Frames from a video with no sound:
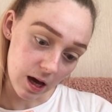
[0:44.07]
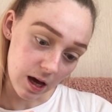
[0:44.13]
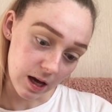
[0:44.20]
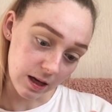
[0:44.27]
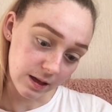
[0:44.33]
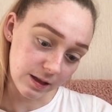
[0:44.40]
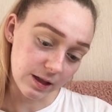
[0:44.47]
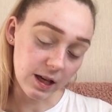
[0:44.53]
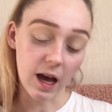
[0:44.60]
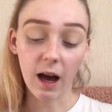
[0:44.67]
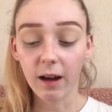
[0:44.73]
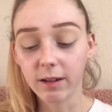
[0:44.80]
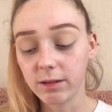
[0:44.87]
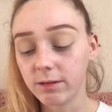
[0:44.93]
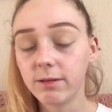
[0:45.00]
it's
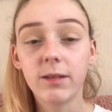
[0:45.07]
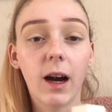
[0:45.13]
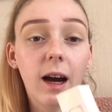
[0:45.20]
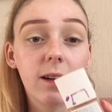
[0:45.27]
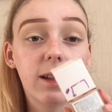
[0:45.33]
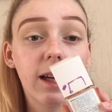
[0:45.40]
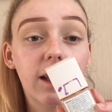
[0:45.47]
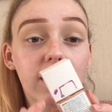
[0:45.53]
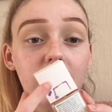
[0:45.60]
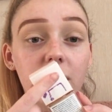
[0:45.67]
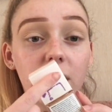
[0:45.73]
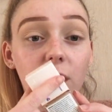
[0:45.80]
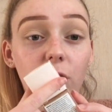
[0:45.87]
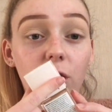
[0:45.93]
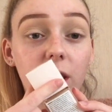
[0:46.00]
I taken the
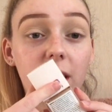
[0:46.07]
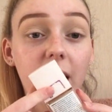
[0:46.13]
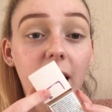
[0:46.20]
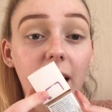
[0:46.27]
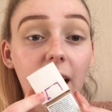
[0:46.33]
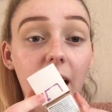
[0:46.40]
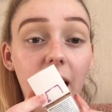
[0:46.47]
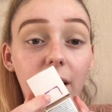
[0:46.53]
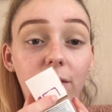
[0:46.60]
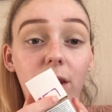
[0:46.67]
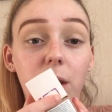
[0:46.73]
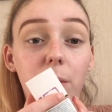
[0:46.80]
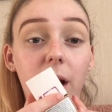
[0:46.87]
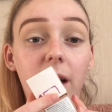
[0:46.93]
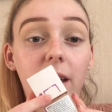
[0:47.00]
security tag off
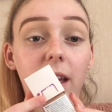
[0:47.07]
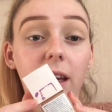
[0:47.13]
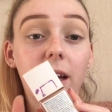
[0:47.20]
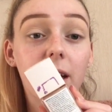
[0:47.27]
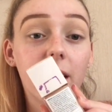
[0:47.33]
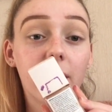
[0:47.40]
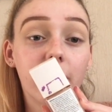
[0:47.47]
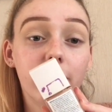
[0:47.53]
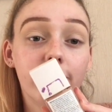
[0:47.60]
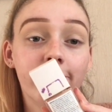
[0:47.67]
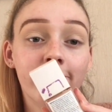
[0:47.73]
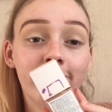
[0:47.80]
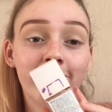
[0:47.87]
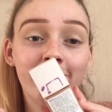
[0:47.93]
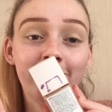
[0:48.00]
of the back of it and
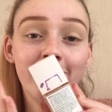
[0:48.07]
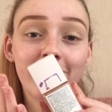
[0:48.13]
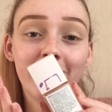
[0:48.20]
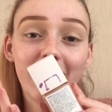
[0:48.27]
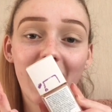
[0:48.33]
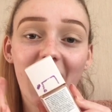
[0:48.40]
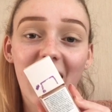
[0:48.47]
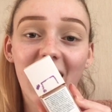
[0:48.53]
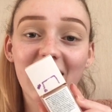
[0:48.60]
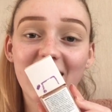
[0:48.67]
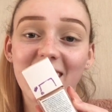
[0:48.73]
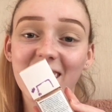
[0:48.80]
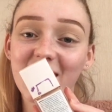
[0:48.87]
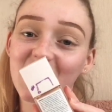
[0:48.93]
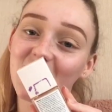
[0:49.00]

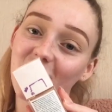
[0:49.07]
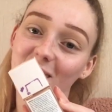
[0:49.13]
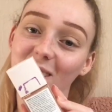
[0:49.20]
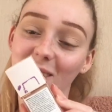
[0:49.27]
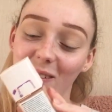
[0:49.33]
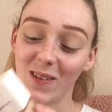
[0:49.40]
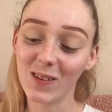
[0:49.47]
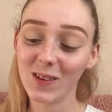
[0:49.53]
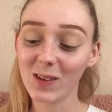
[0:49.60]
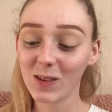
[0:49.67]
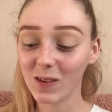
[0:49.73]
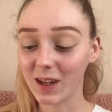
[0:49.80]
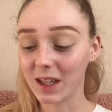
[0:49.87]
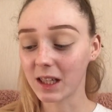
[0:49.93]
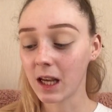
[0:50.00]
it is stuck
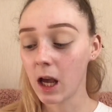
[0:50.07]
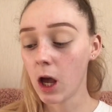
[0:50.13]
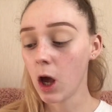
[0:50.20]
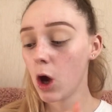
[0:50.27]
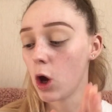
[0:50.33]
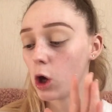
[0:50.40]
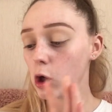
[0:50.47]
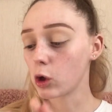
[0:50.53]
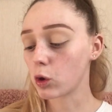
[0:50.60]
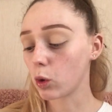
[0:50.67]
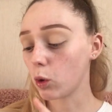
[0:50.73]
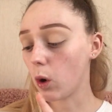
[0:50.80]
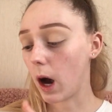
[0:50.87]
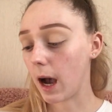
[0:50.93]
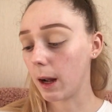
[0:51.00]
onto it.
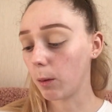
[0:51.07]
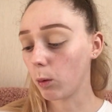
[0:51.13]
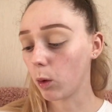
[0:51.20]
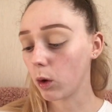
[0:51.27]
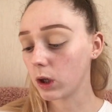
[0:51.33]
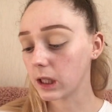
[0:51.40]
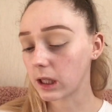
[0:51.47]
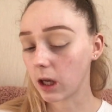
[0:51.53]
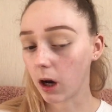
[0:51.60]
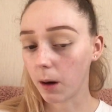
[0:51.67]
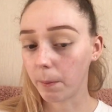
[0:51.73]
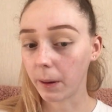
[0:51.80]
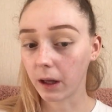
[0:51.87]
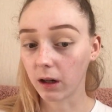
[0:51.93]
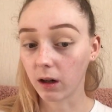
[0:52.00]
So I was
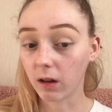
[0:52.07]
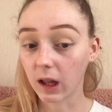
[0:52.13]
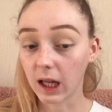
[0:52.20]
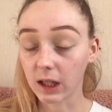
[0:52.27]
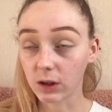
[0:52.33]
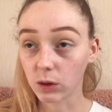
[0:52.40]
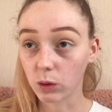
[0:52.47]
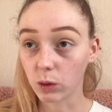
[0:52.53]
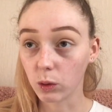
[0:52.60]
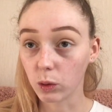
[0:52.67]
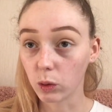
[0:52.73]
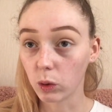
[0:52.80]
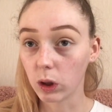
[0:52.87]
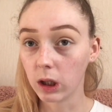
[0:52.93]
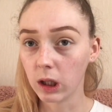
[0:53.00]
up in
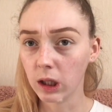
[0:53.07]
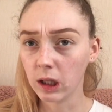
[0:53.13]
Glasgow